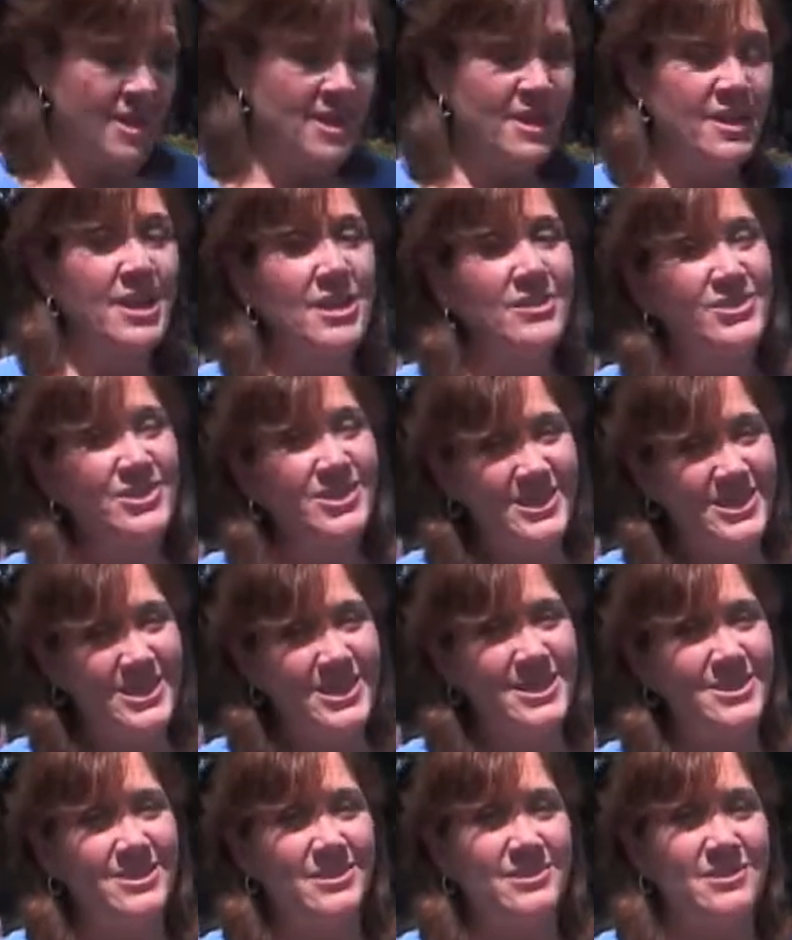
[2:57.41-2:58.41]
Now,
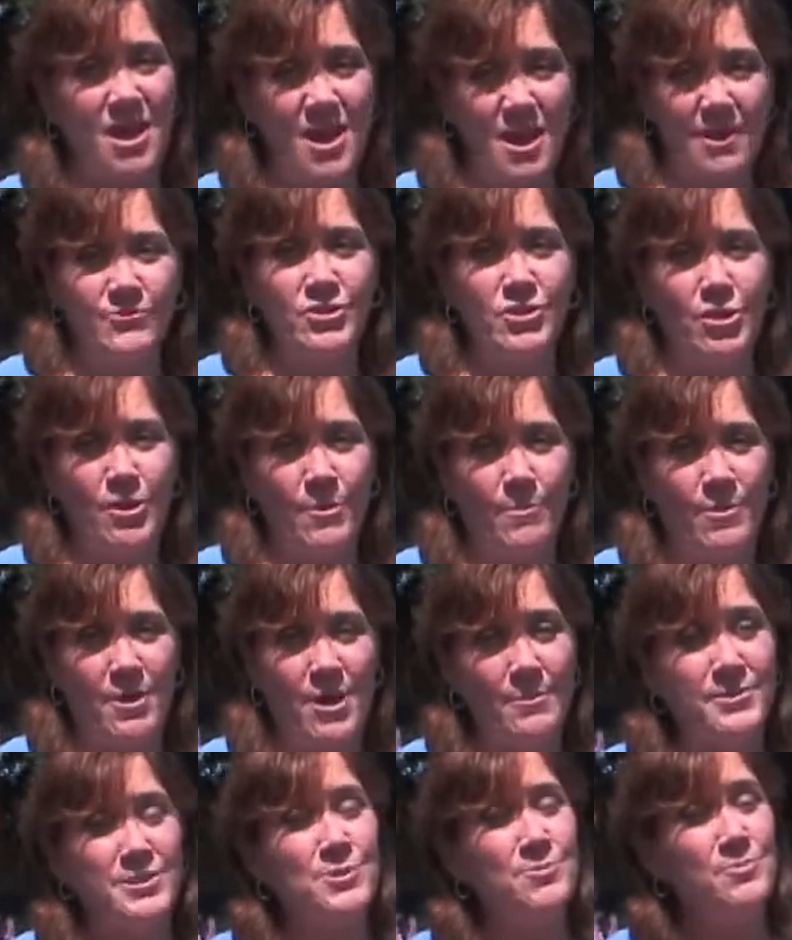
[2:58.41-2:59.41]
diseases often are a
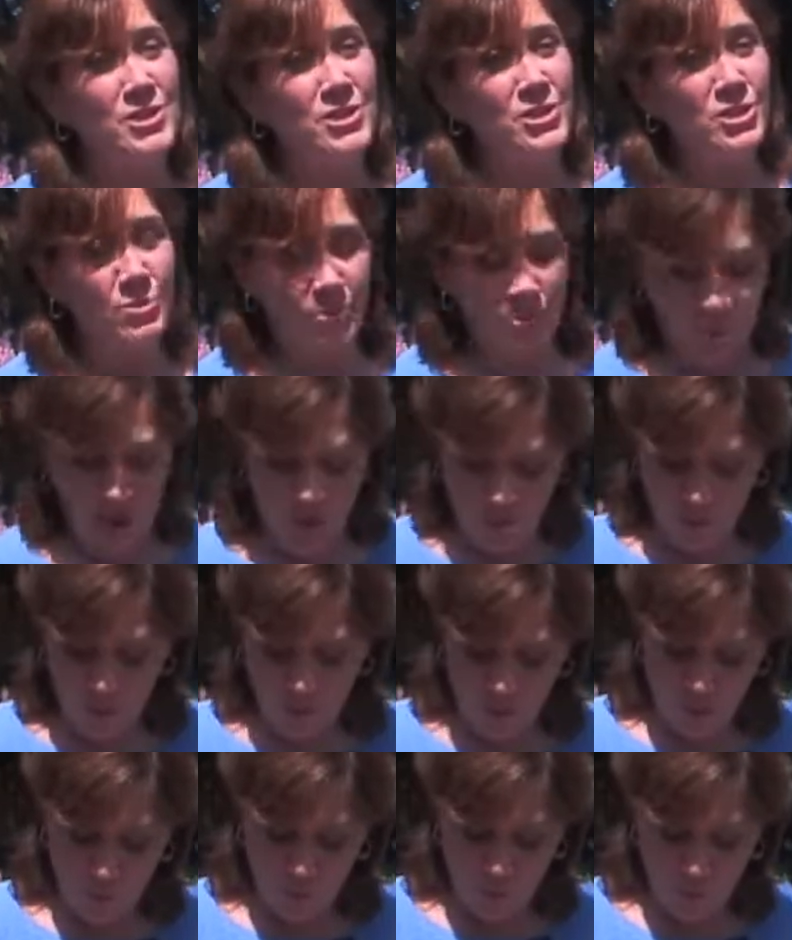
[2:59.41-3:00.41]
problem, especially when we have
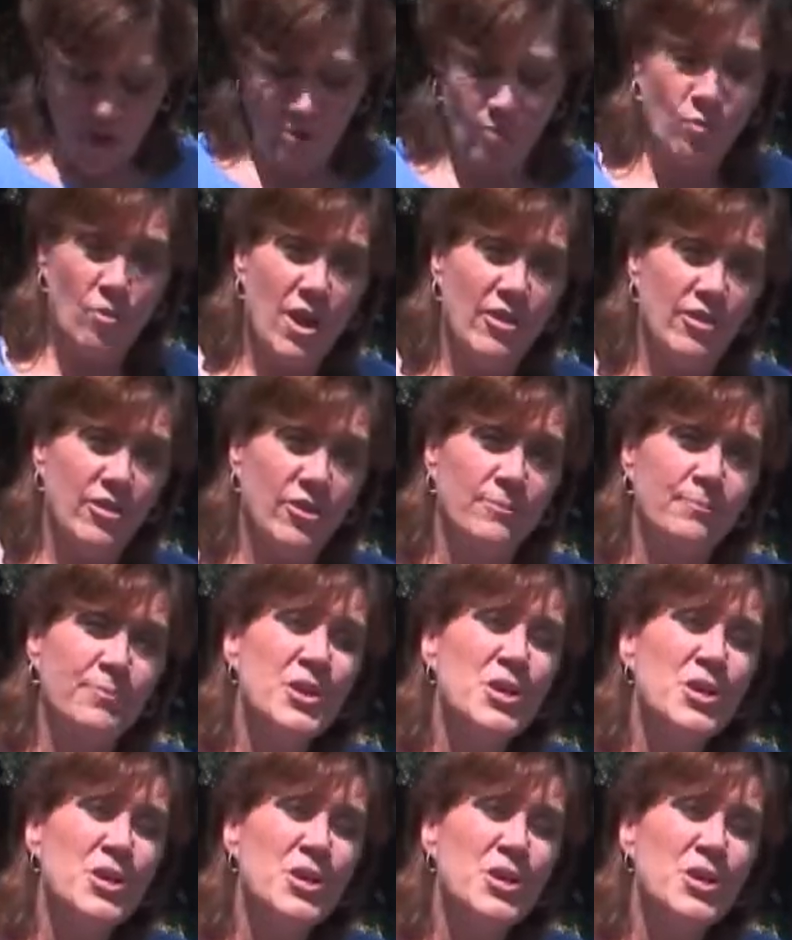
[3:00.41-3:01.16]
cool, wet weather.